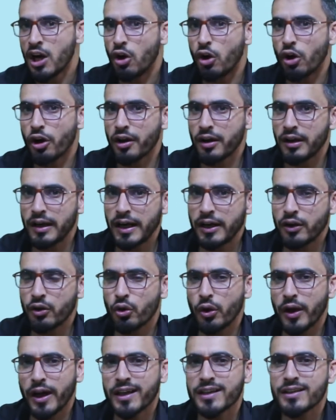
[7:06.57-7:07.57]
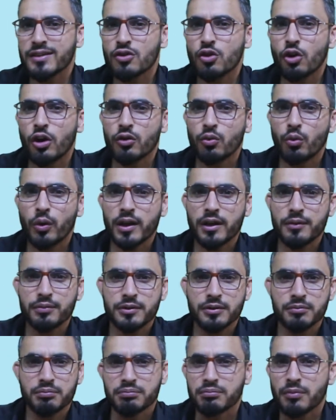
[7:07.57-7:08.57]
Orlando has got one of
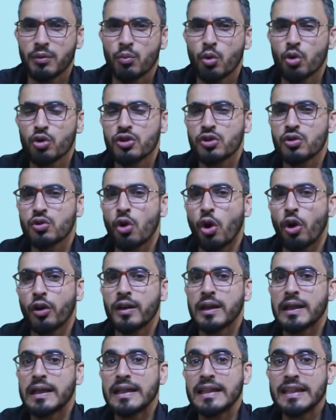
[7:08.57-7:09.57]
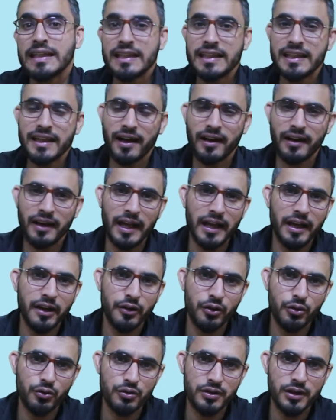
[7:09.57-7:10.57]
the most non-linear
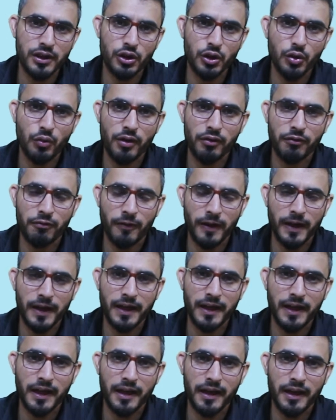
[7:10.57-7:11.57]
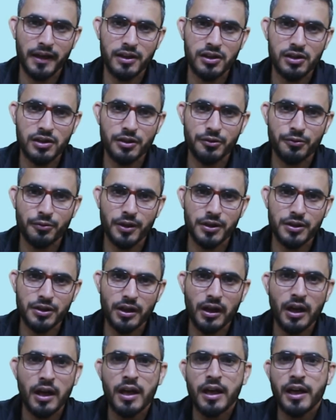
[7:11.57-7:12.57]
narratives that you will find in English
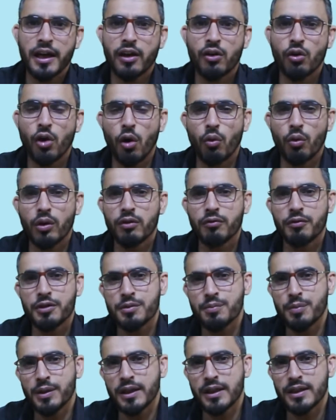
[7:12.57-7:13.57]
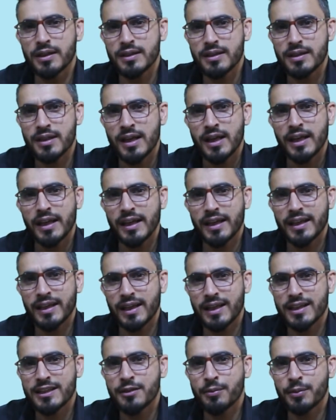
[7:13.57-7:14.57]
literature, a novel which begins in
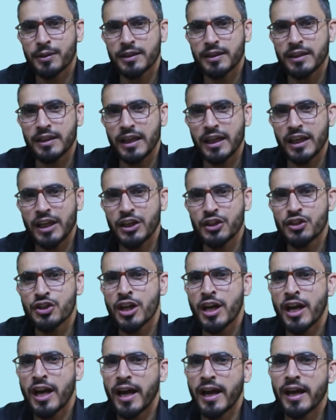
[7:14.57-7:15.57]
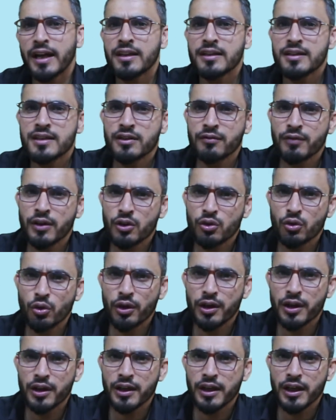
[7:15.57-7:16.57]
Elizabethan age, ends in
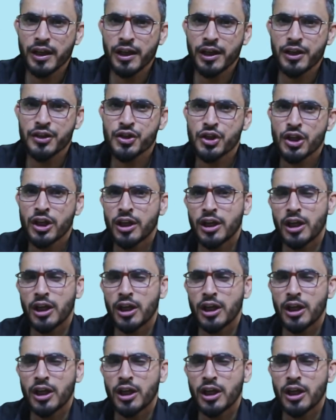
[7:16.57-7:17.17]
Victorian age.